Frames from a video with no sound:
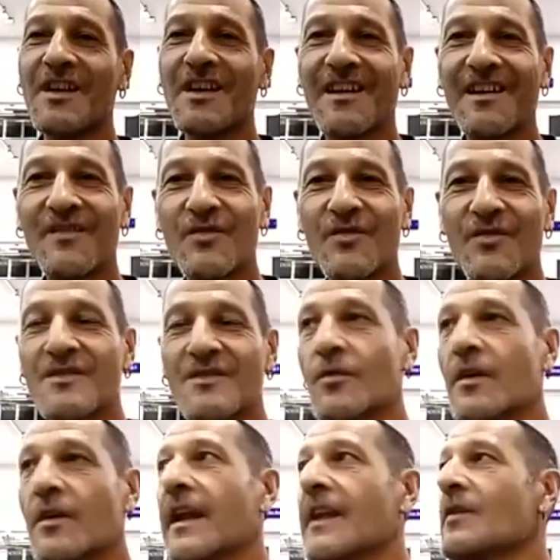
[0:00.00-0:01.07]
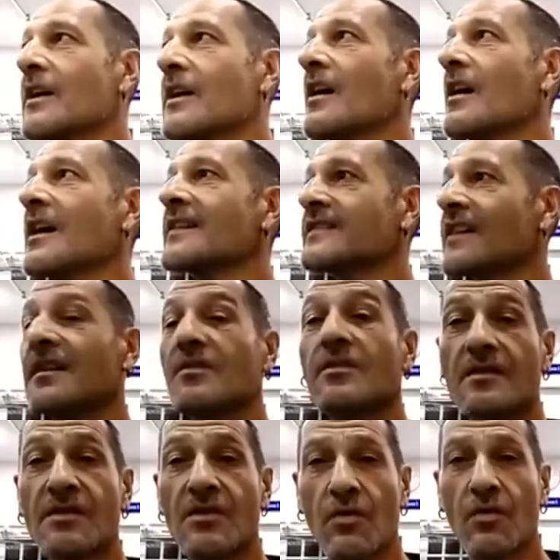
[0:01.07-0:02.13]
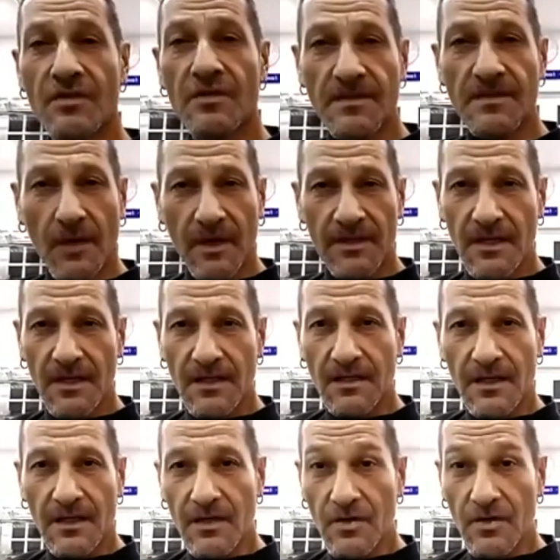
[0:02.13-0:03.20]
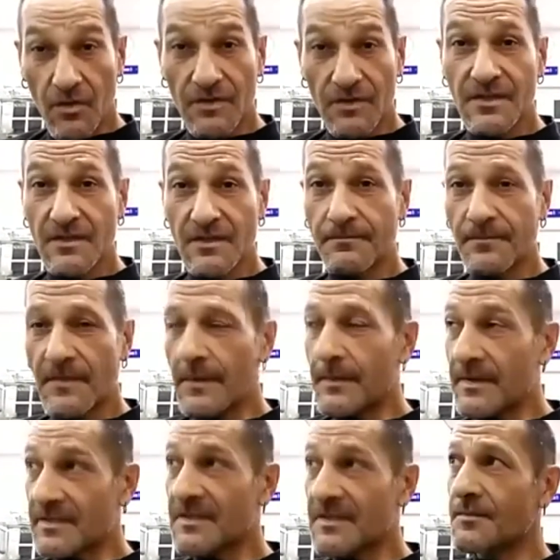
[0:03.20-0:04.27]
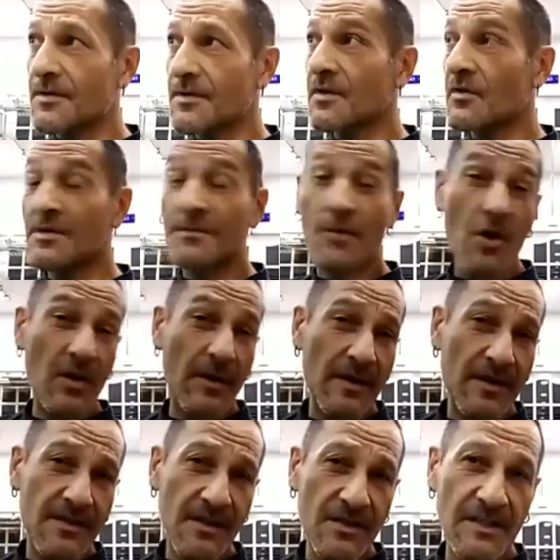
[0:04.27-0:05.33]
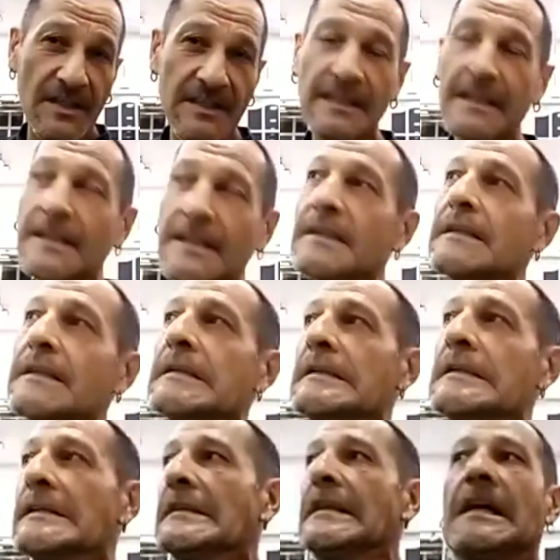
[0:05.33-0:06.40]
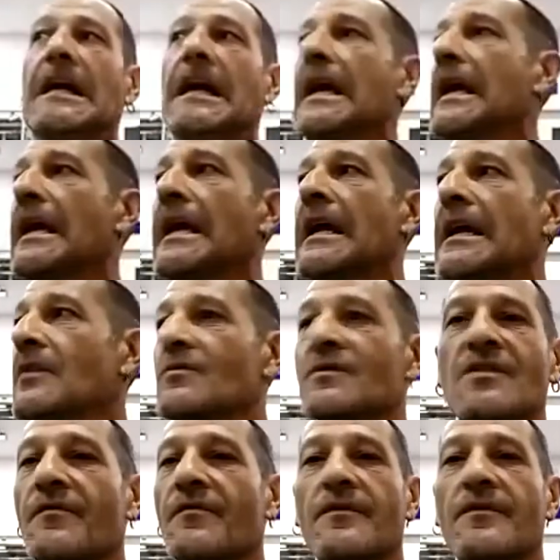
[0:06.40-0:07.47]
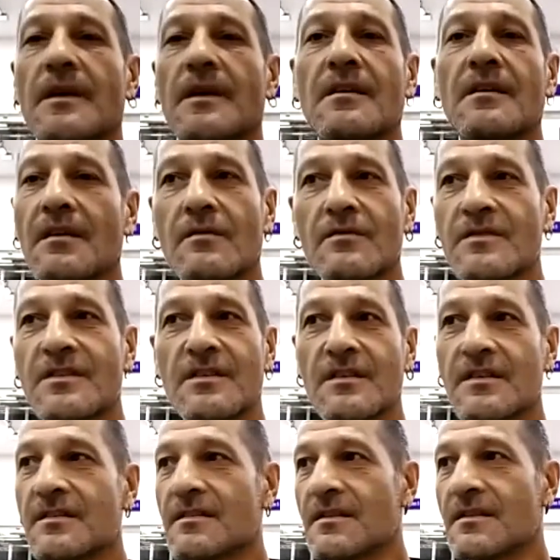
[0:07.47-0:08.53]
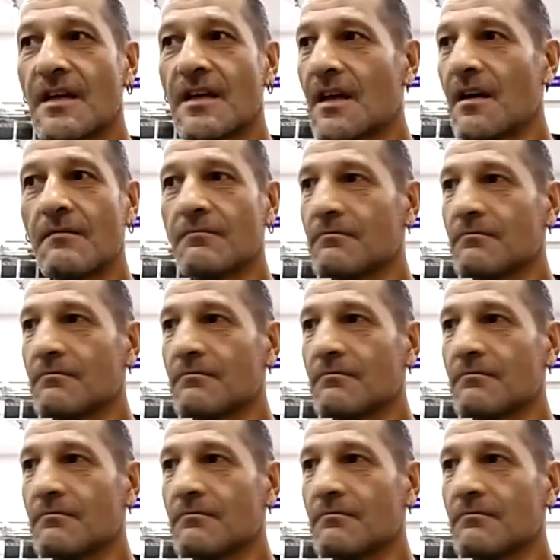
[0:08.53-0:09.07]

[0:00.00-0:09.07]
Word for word: uh, very useful. Anyway, I started doing this course, this Polytech uh, course, business computing course, programming essentially, and it was not for me. It was just, um,